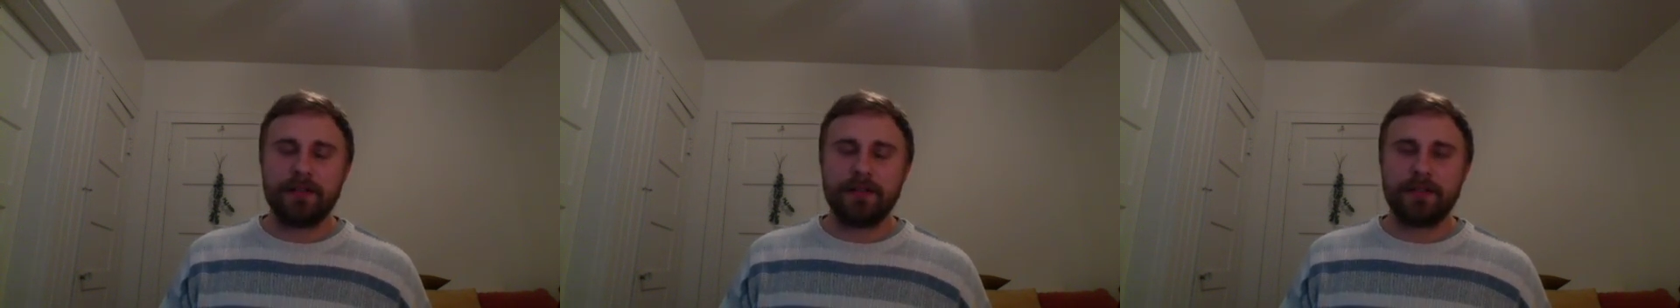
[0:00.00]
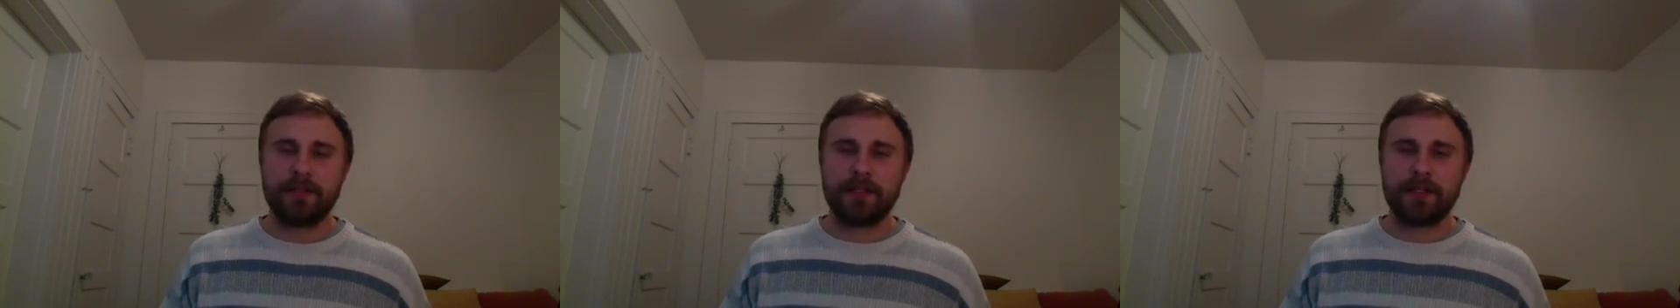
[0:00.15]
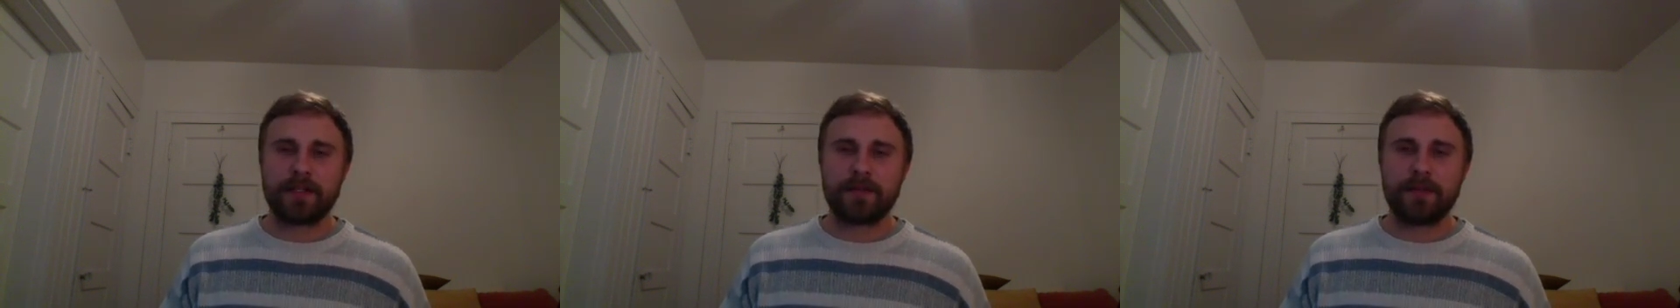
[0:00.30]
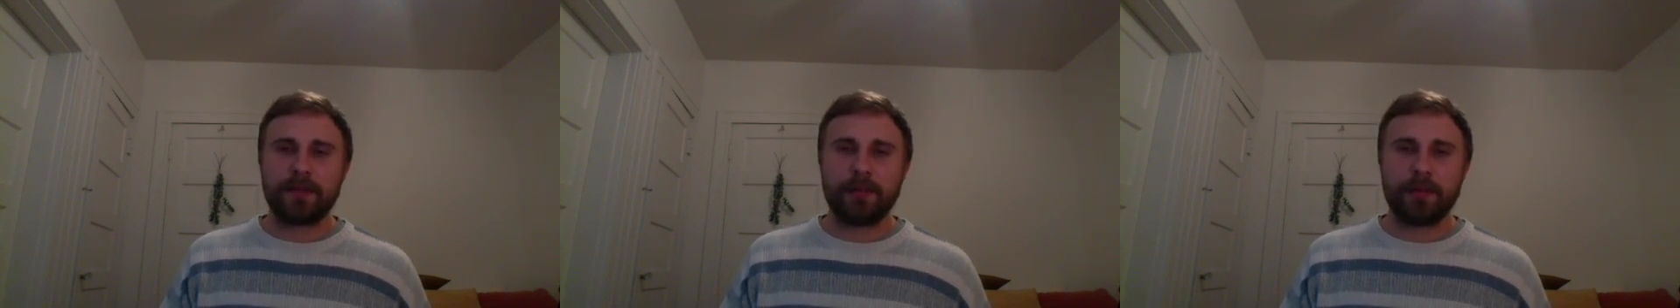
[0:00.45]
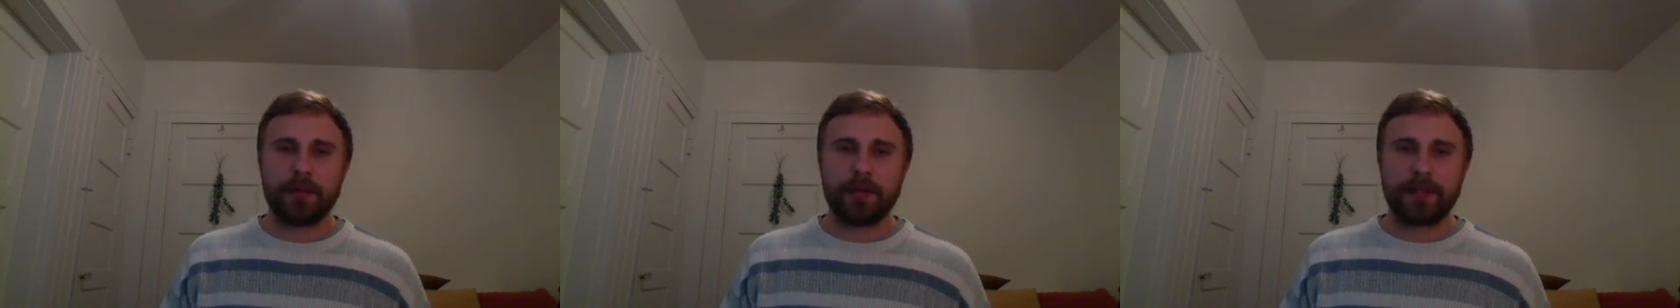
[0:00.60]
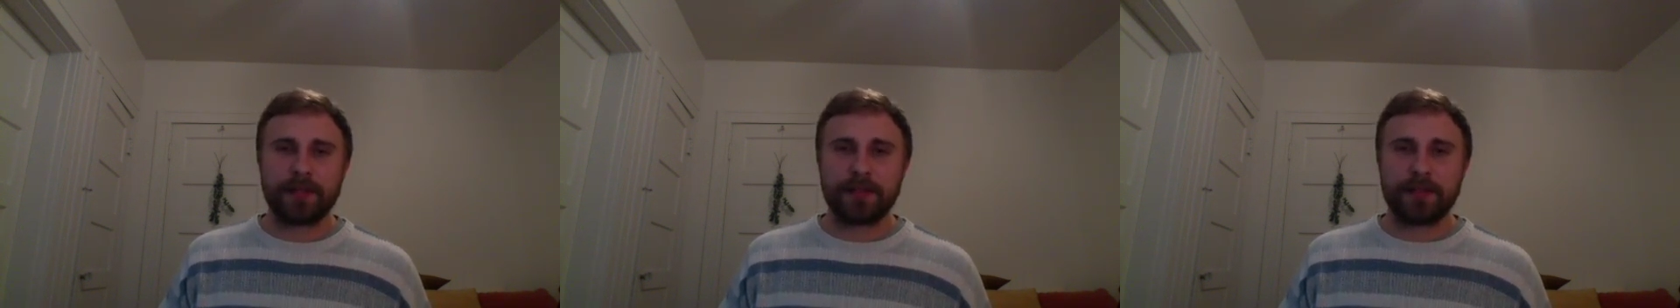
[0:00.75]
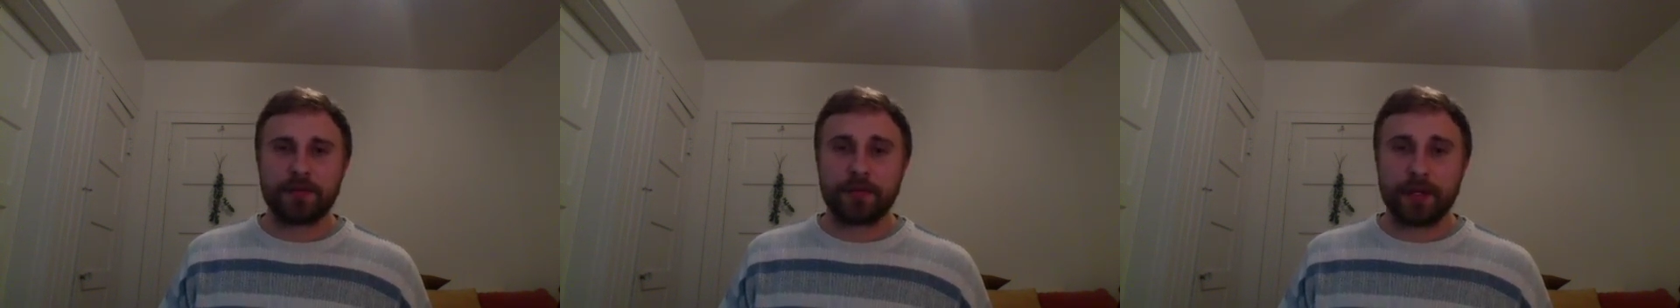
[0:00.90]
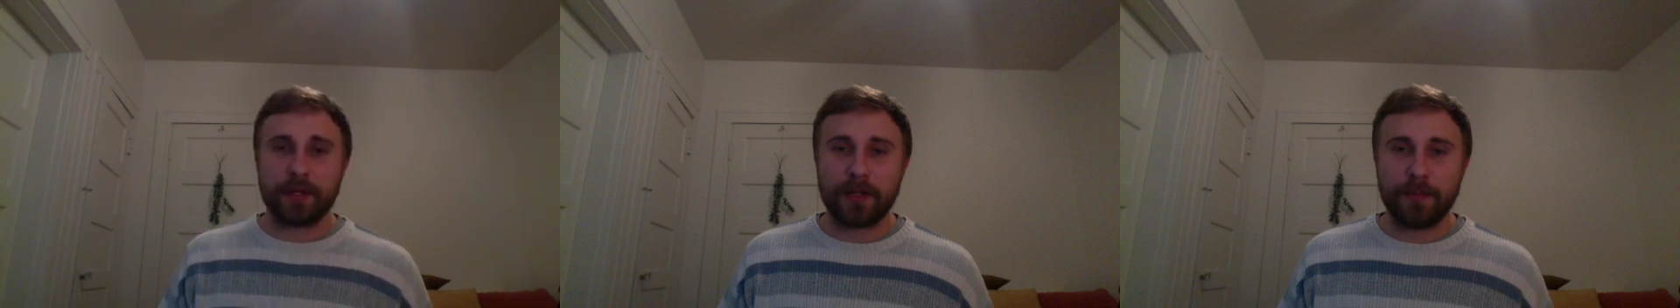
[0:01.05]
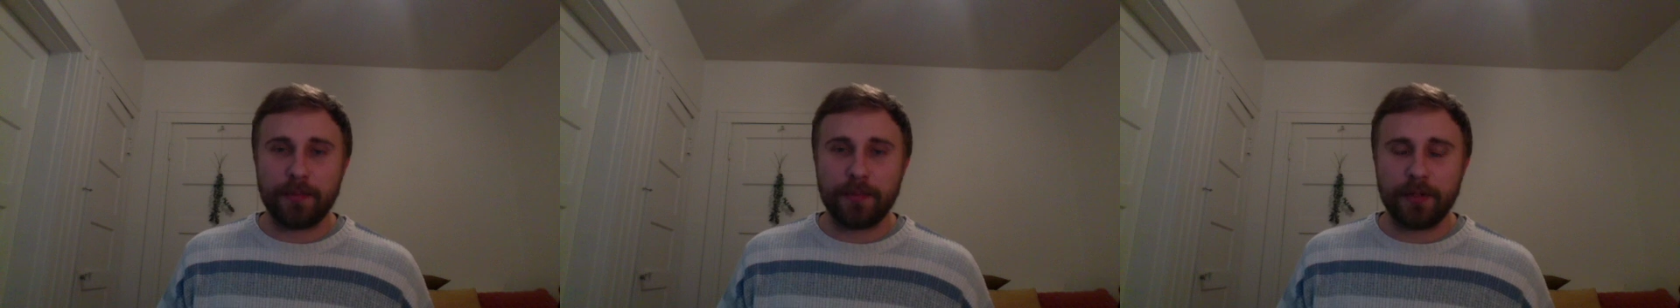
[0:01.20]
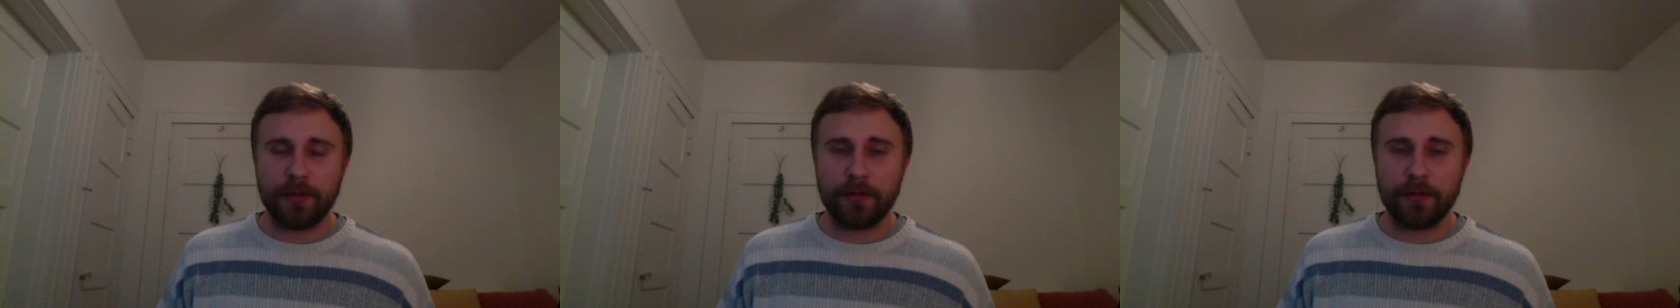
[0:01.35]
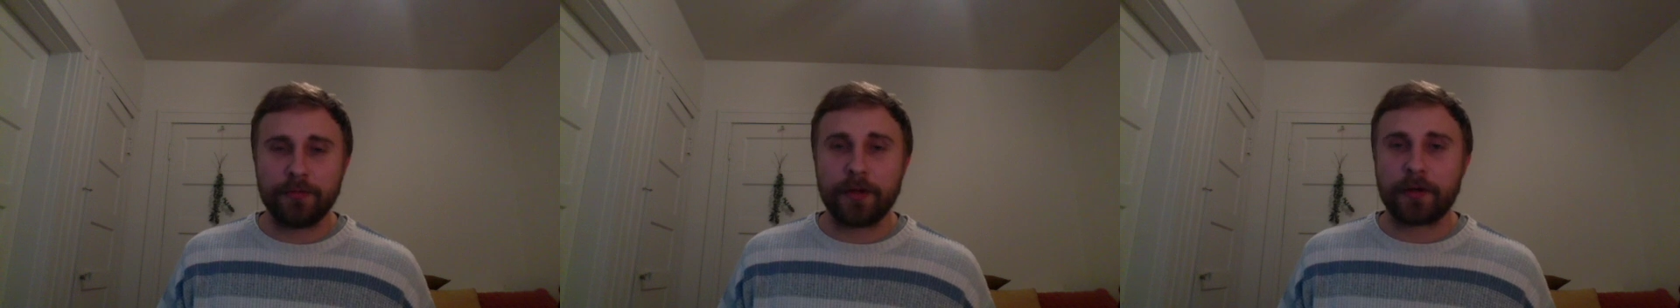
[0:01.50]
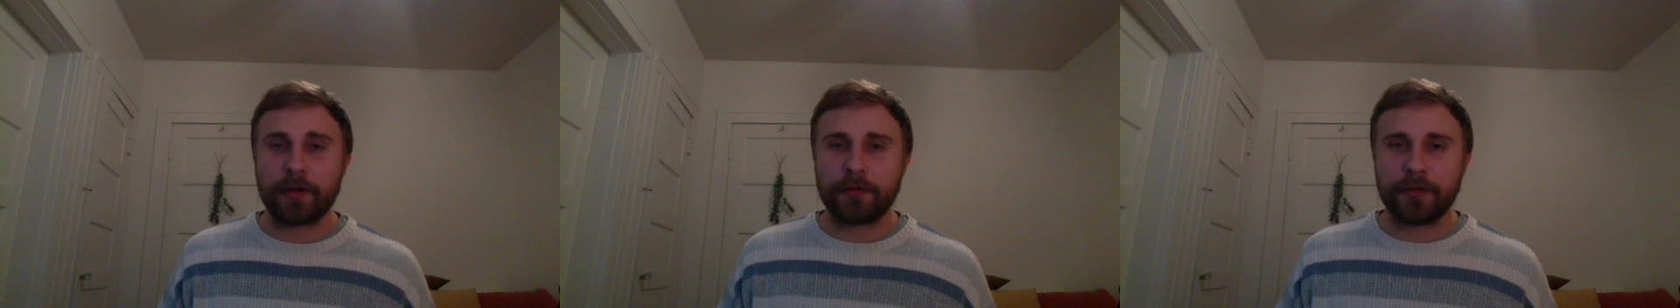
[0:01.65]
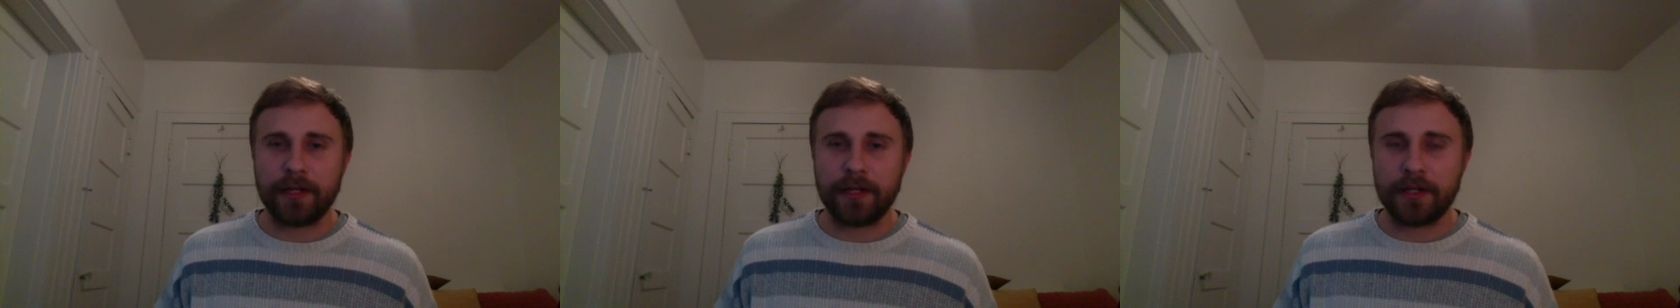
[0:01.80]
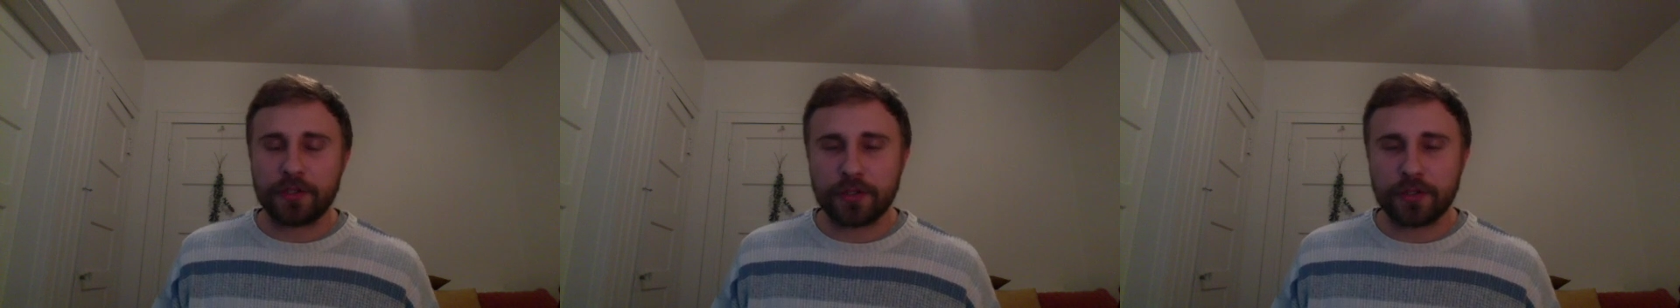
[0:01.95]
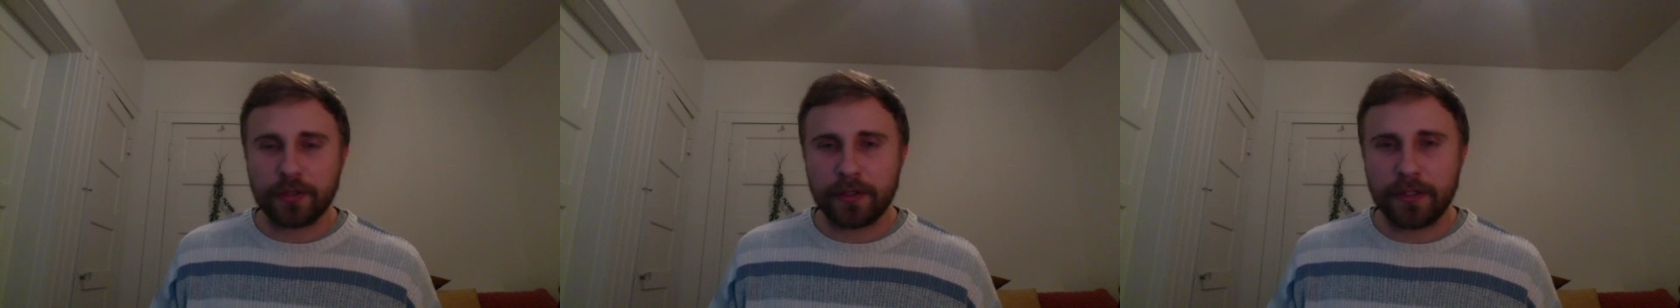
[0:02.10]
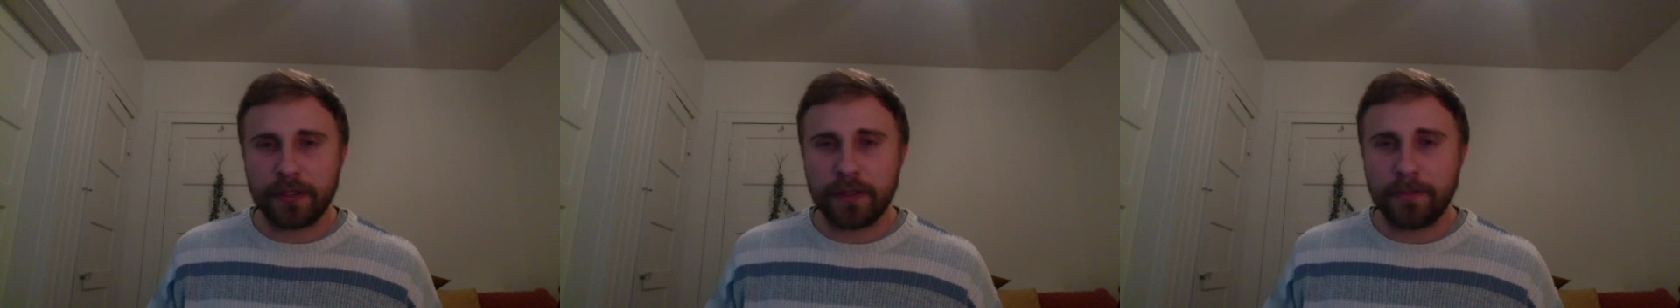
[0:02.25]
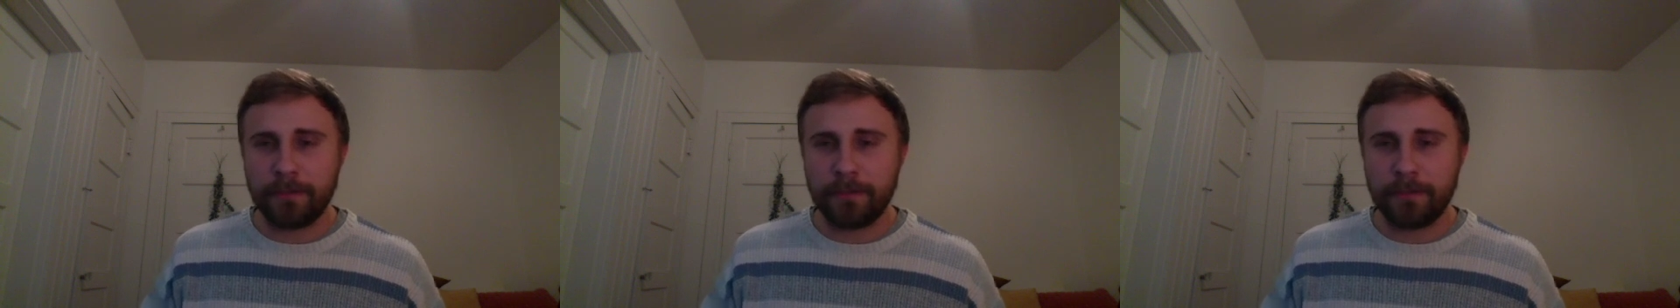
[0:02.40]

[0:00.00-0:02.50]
because people like to drink beer recreationally.